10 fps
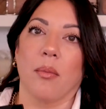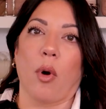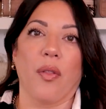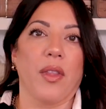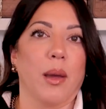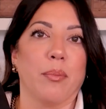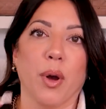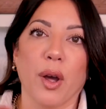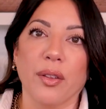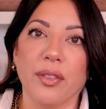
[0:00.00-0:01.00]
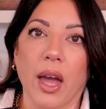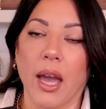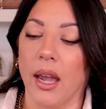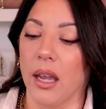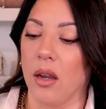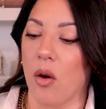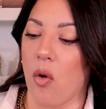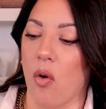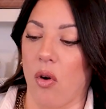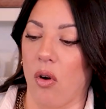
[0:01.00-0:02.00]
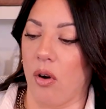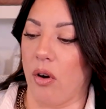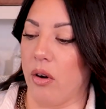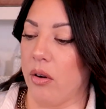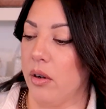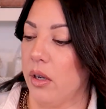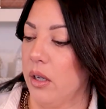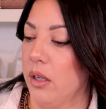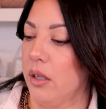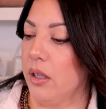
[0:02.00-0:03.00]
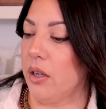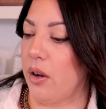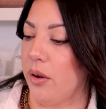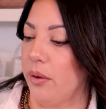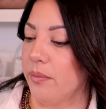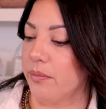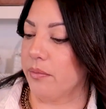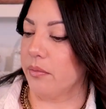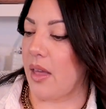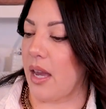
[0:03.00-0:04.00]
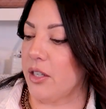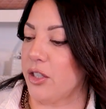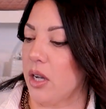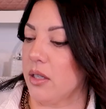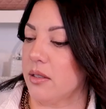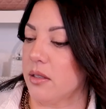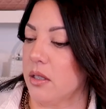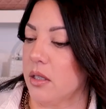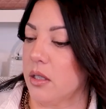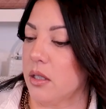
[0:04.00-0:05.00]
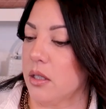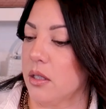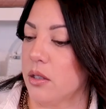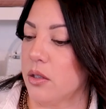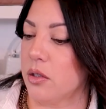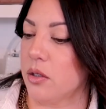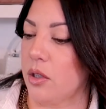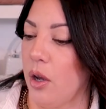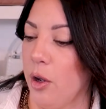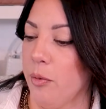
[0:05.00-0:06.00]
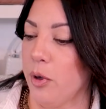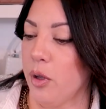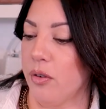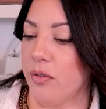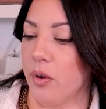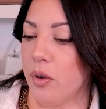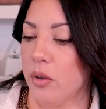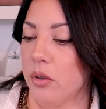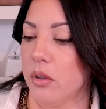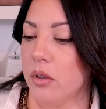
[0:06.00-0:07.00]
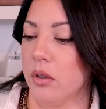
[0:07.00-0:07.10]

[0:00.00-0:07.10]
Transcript: on their birthday, or, you know, they are just so beautiful.